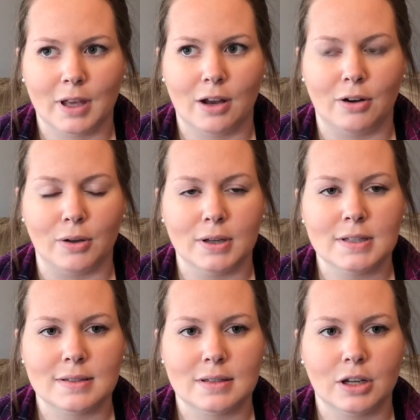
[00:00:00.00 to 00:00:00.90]
I don't know,
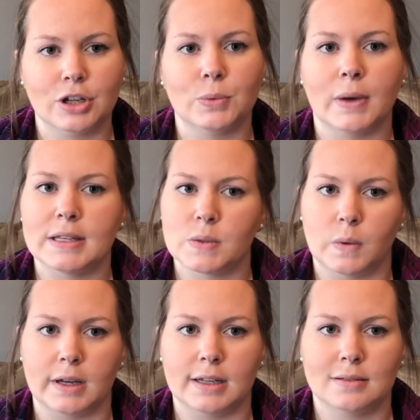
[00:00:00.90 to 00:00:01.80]
it's a good ways
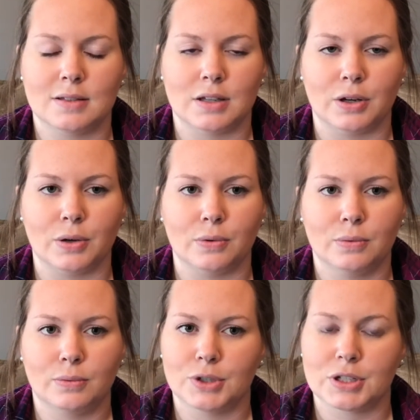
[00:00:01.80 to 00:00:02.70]
away, and so
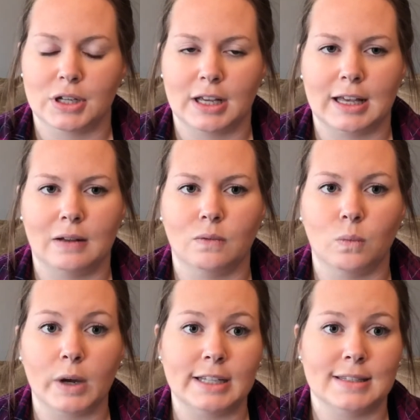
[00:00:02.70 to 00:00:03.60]
we're just gonna kind of
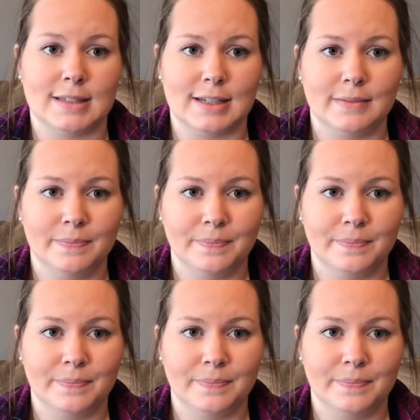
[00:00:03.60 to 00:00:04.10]
wait and see.